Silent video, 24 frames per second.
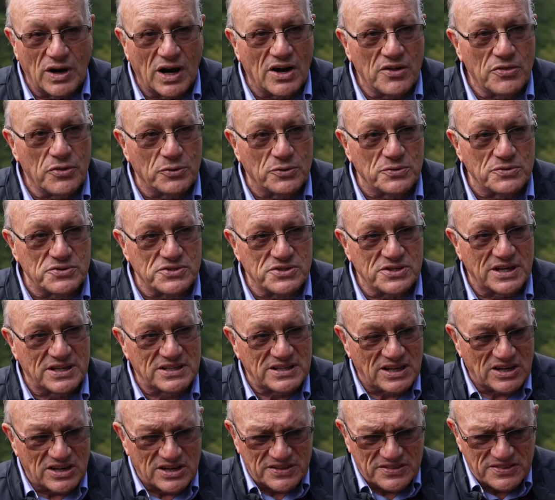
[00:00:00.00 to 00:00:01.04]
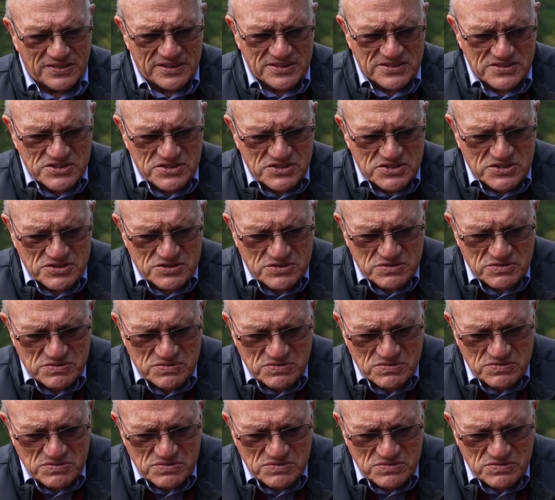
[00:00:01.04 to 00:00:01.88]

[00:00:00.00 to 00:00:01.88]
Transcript: others on this